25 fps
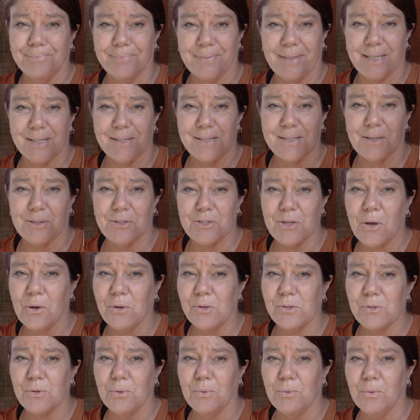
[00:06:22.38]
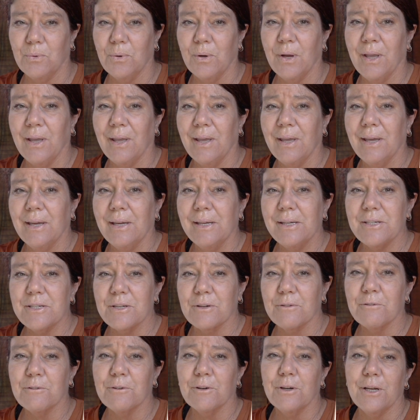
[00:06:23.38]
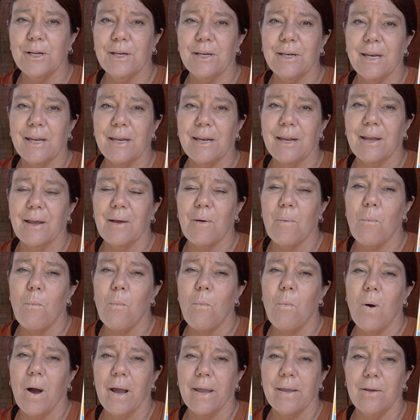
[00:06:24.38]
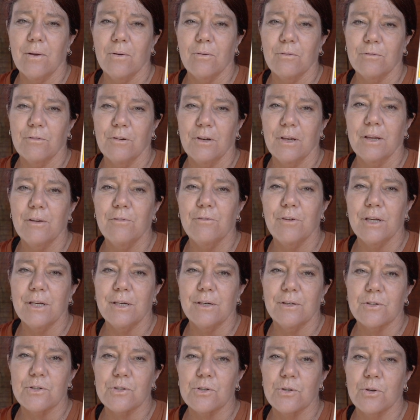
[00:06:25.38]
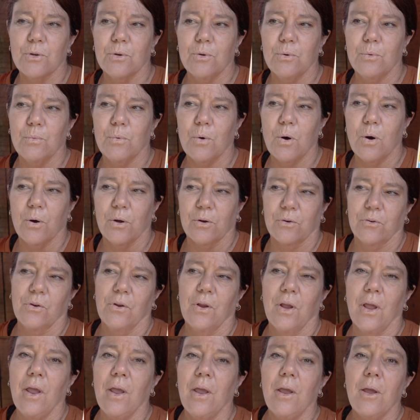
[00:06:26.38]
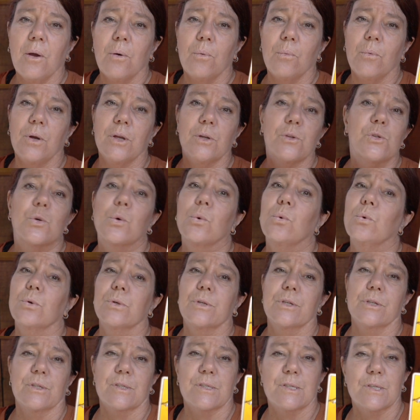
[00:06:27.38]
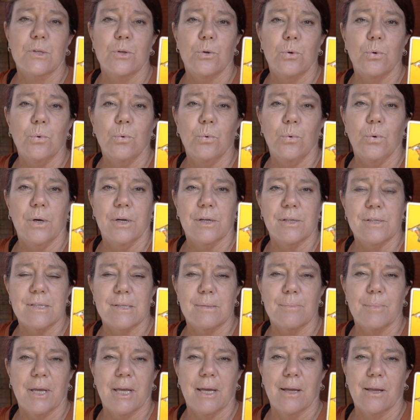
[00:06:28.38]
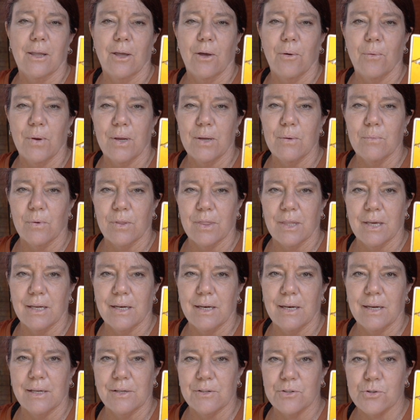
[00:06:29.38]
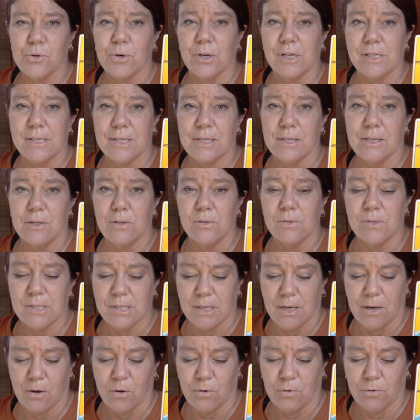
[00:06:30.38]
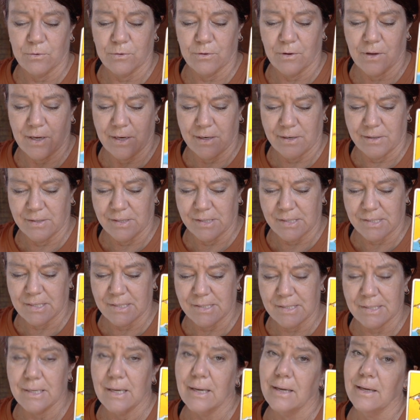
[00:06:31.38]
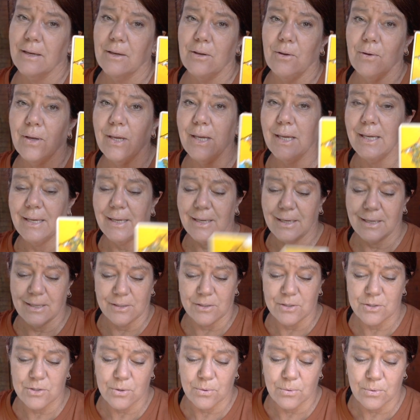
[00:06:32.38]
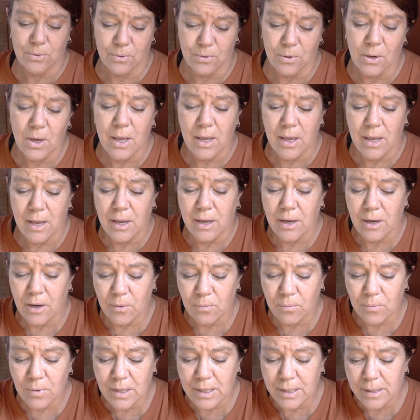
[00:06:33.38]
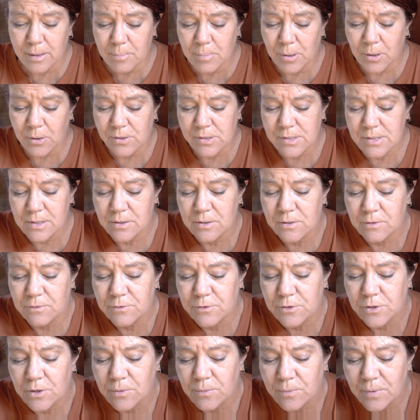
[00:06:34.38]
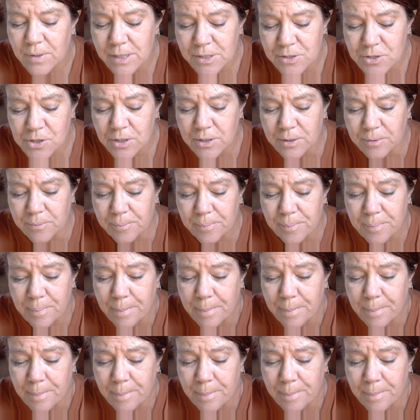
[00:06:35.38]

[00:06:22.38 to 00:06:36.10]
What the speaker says: It's a total different way of living to what we're taught at school. It's about going within and trusting yourself, and this is saying you're heading into a really positive direction.